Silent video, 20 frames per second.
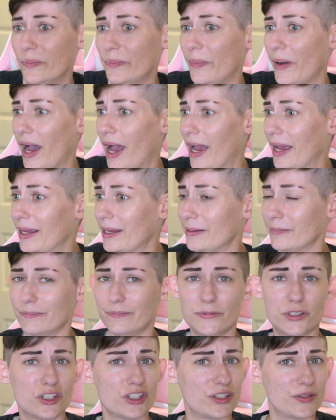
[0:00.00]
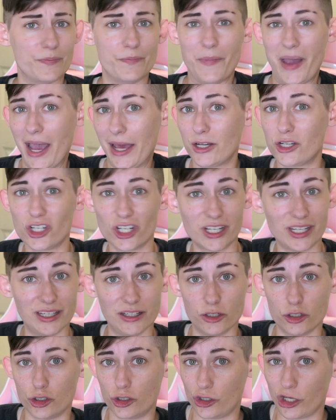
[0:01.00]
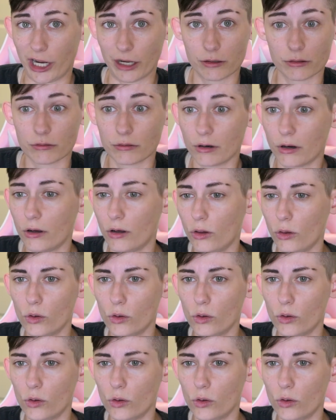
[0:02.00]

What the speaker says: by just magic in general,